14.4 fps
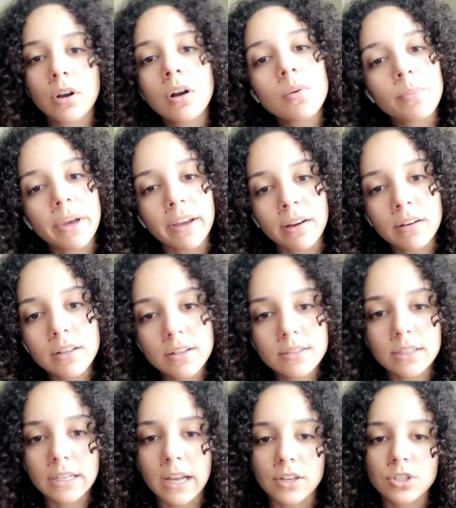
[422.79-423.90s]
oh, my uncle's a
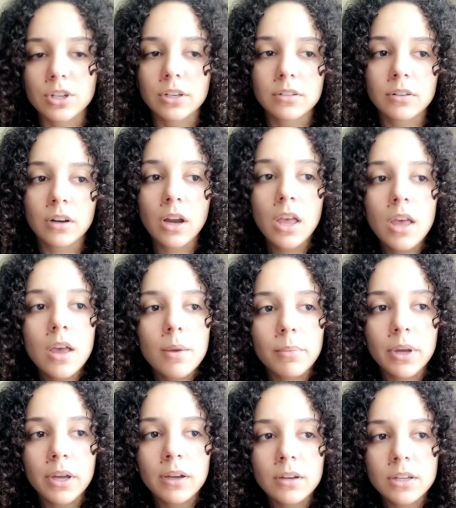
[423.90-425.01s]
contractor,
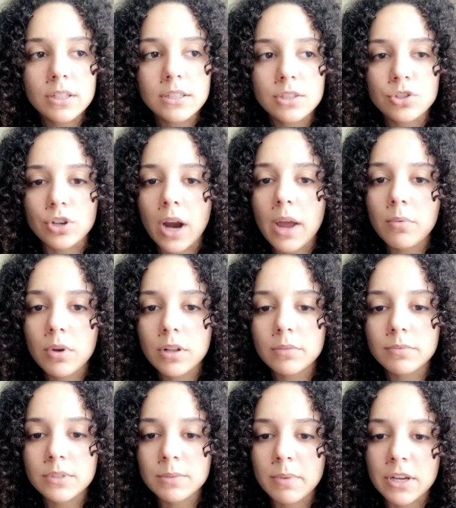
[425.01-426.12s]
my uncle's a
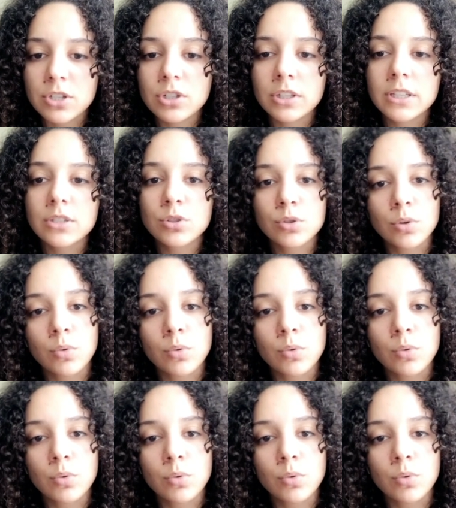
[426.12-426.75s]
drywall specialist,